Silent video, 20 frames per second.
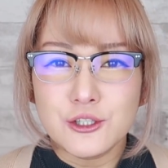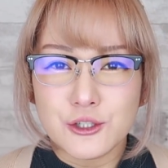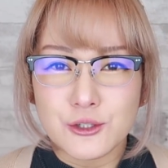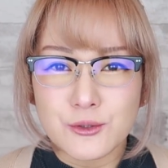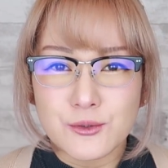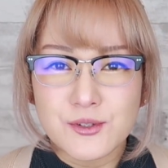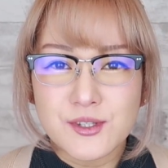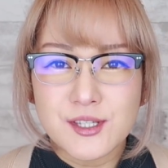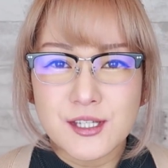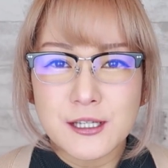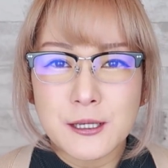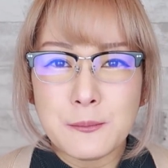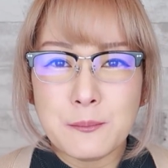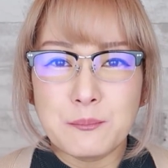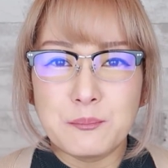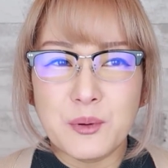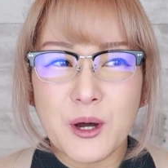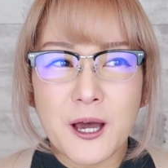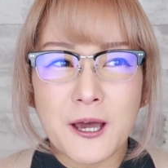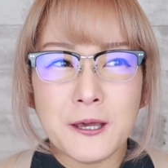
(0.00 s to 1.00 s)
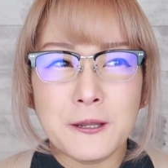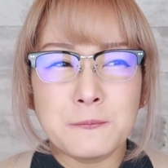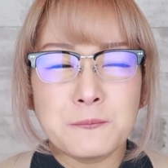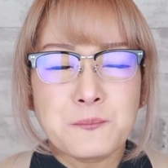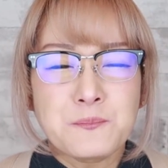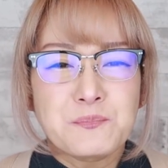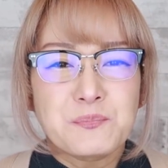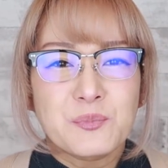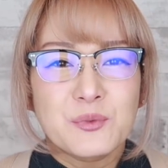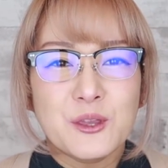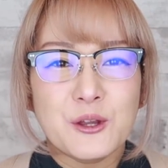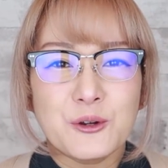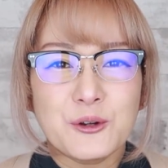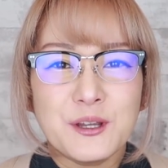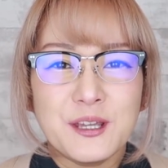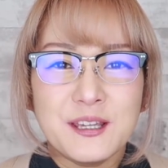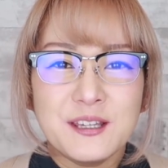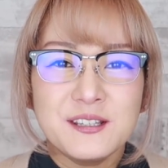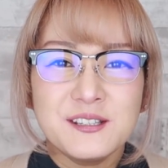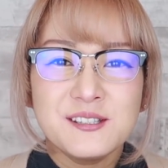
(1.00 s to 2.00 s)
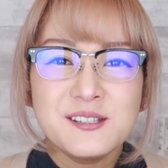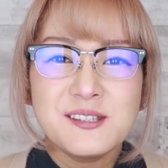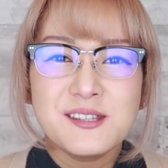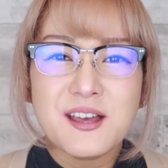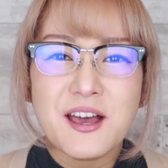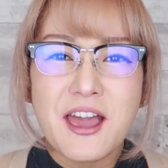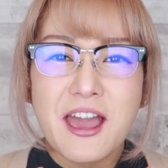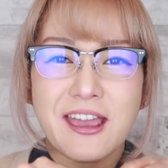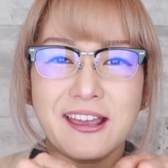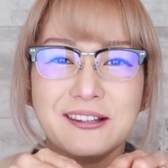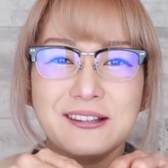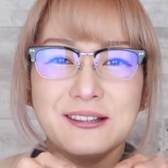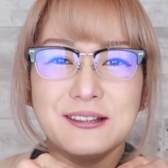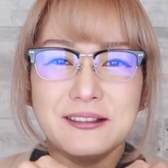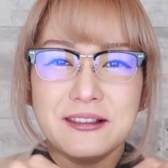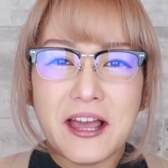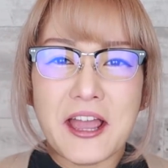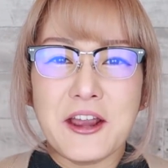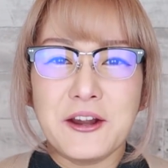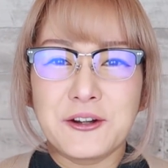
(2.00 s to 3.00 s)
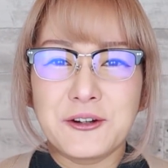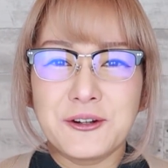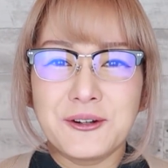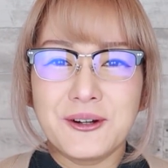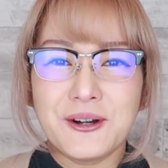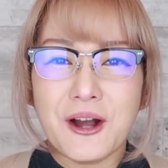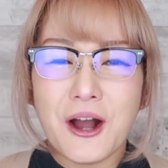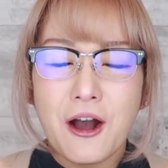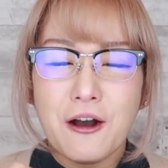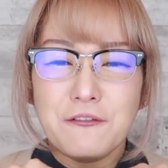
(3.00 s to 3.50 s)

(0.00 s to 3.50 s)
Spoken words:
juicy, but There is a layer